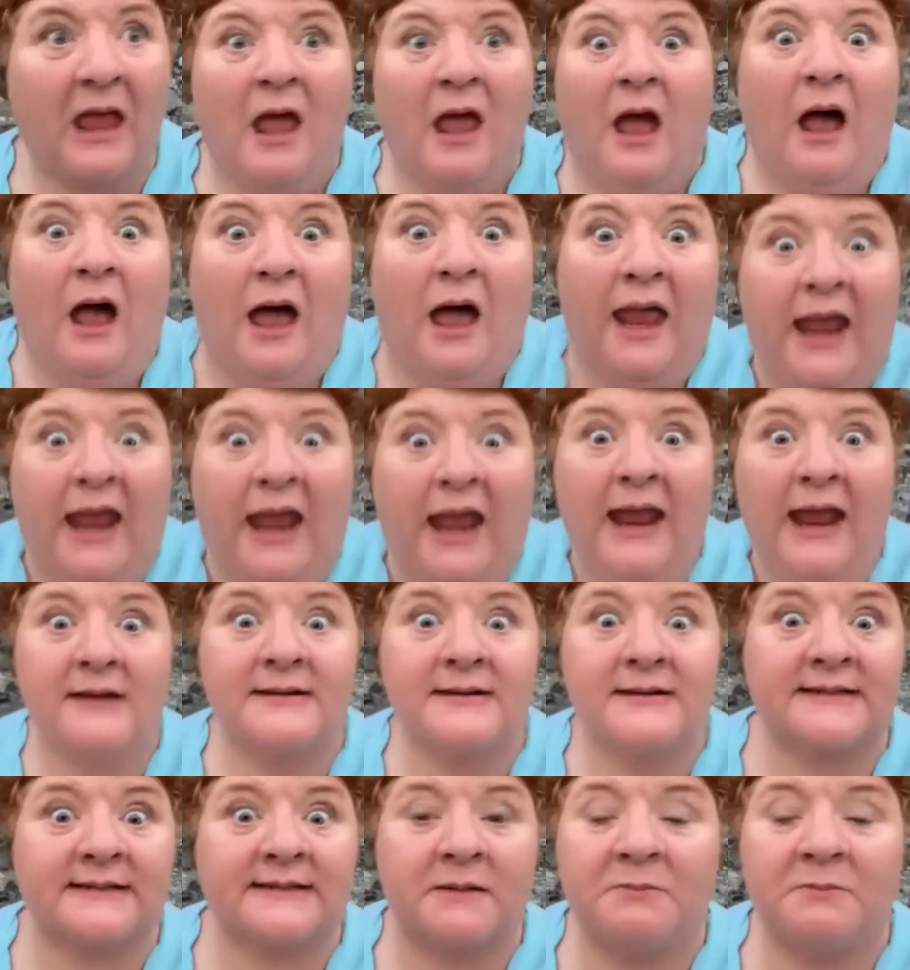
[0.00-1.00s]
I
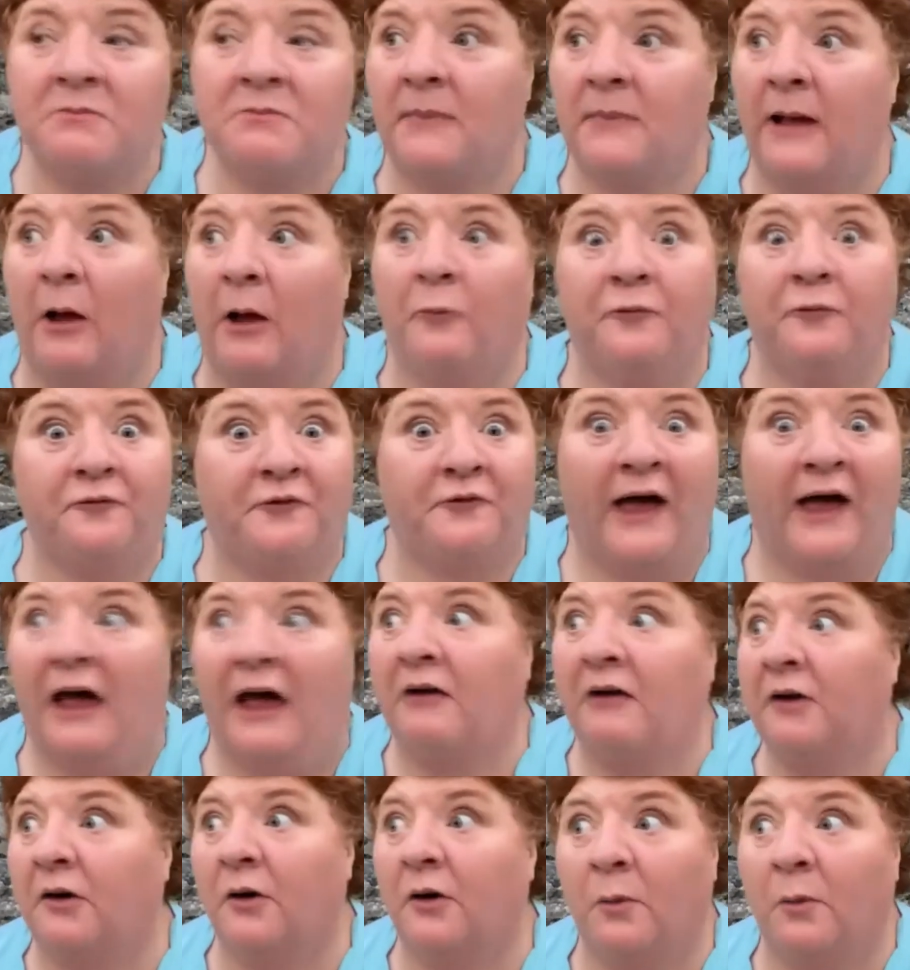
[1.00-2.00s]
asked him how
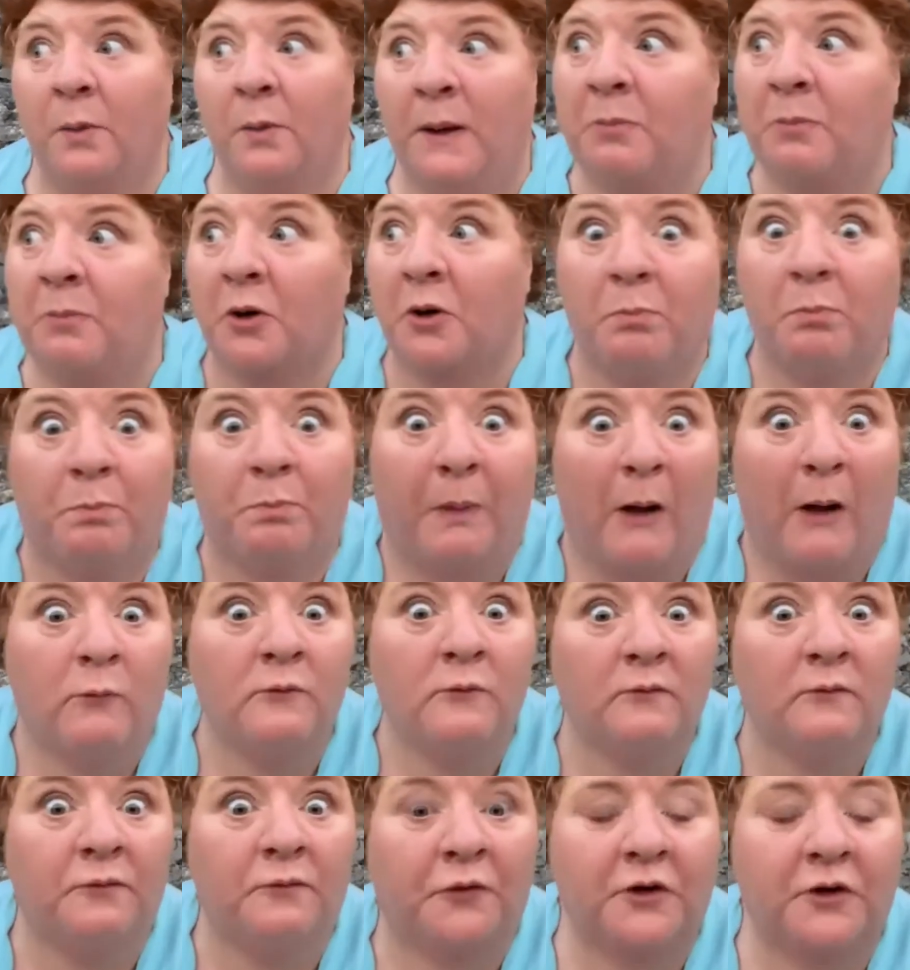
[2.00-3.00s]
far we were
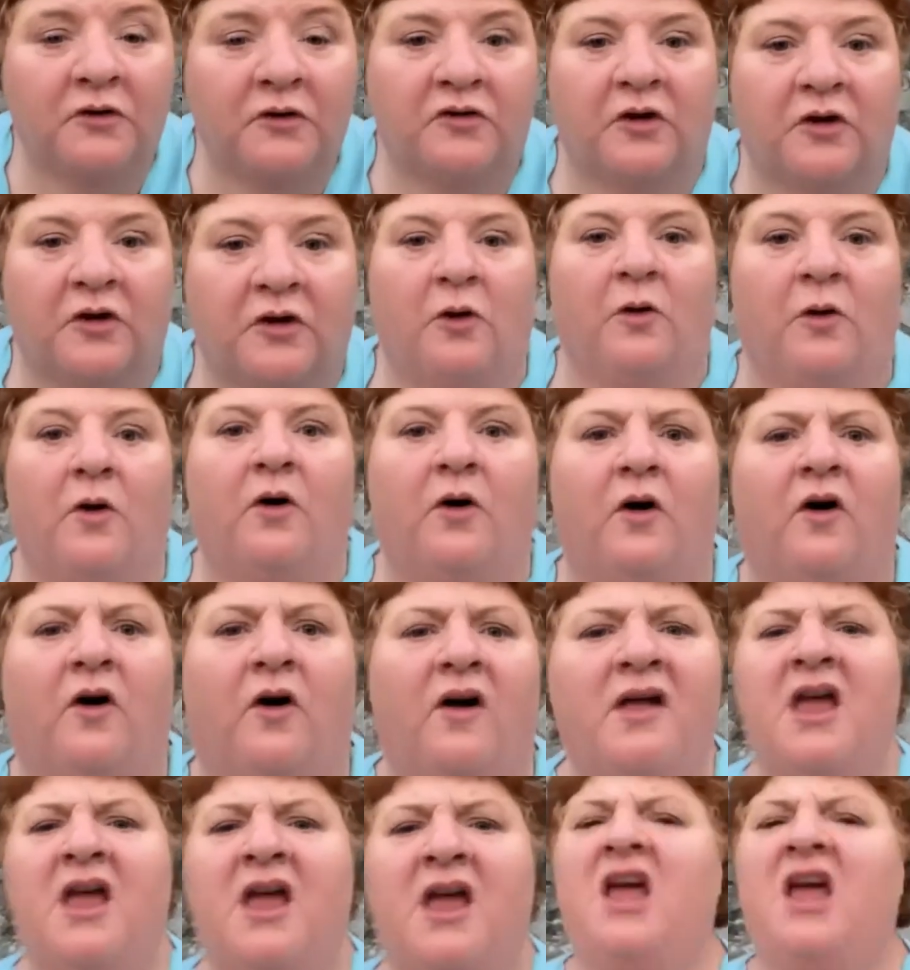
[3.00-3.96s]
bound for to go.